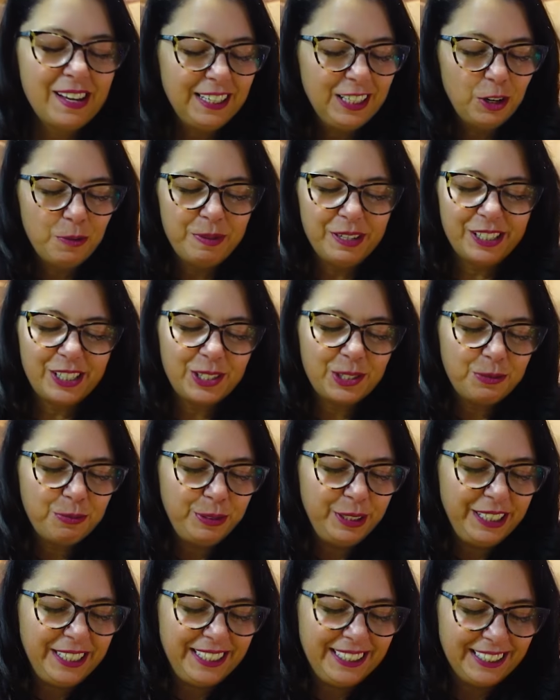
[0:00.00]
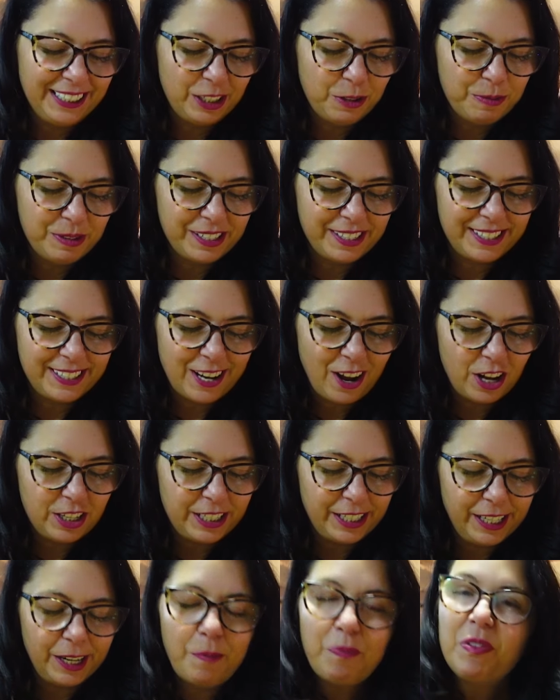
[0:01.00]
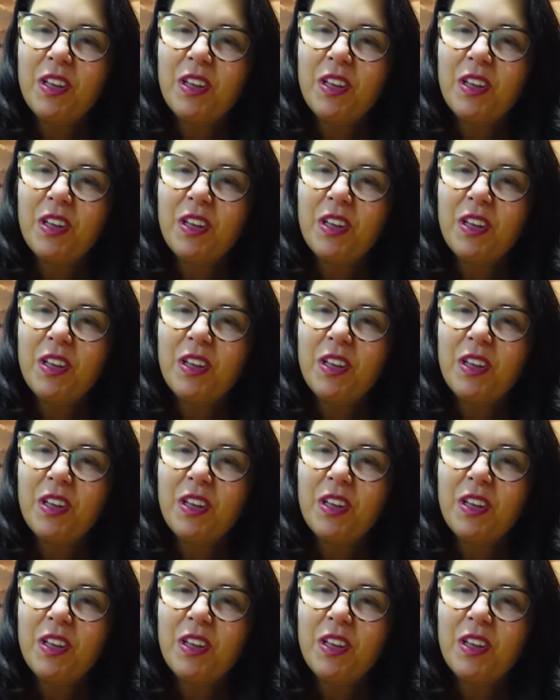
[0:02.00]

little bit sweet, a little bit salty.